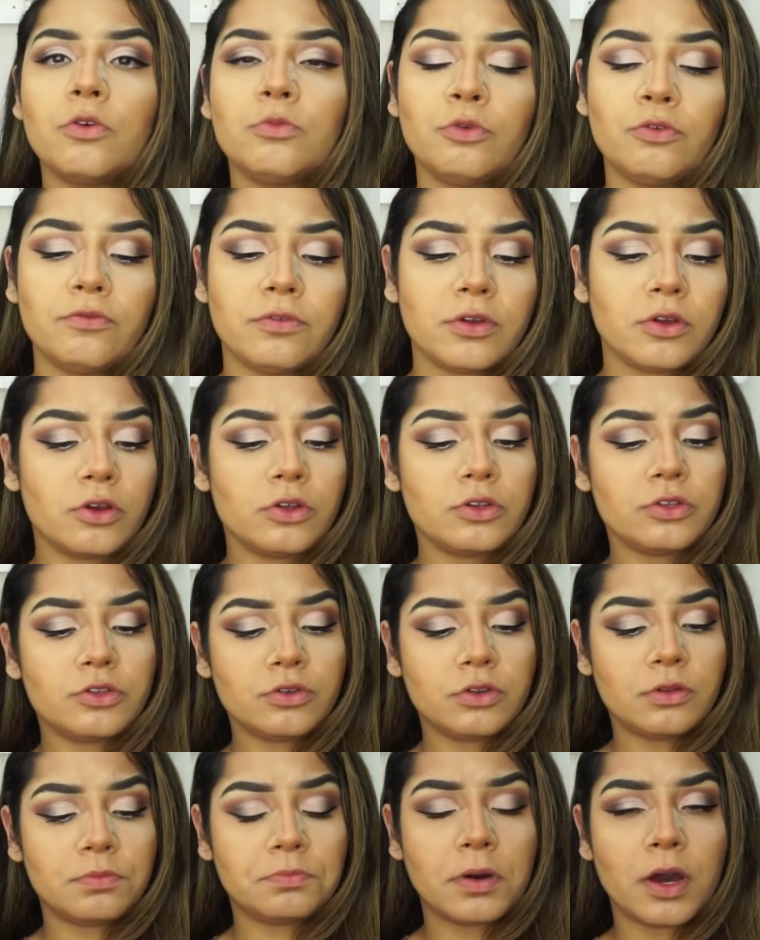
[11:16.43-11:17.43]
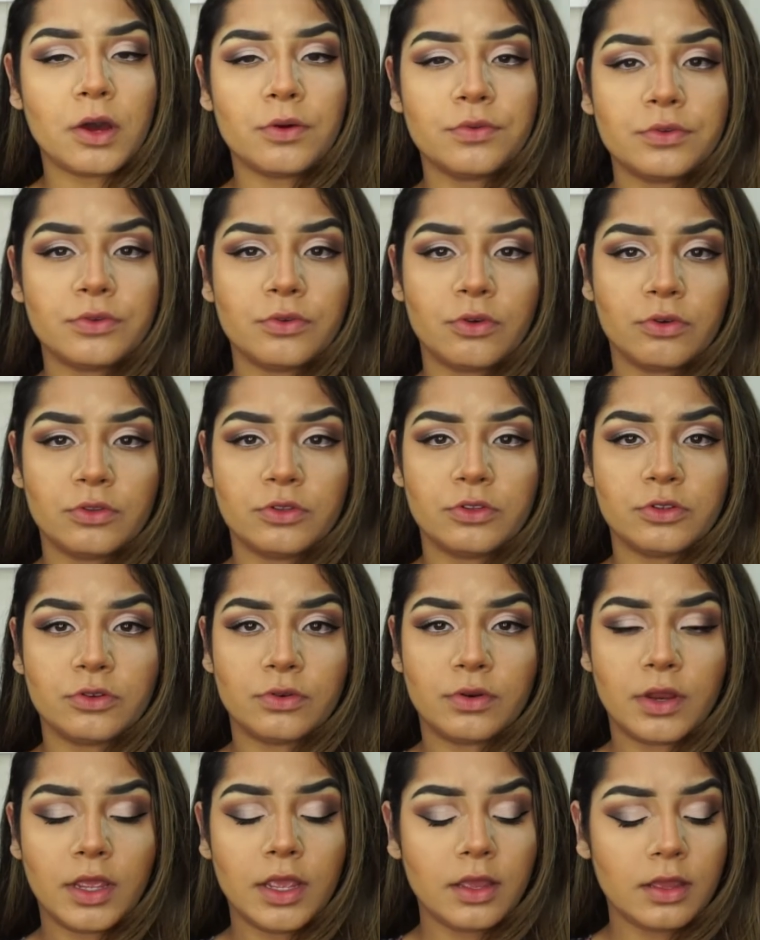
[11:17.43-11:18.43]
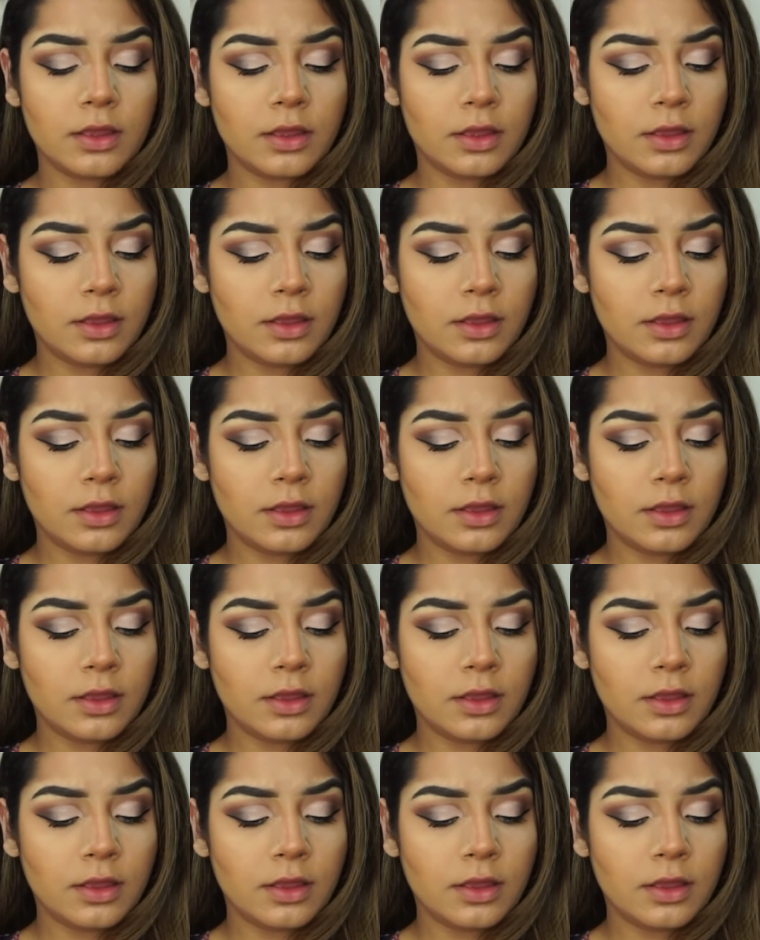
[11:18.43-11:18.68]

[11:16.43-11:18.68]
moving on to the powder contouring,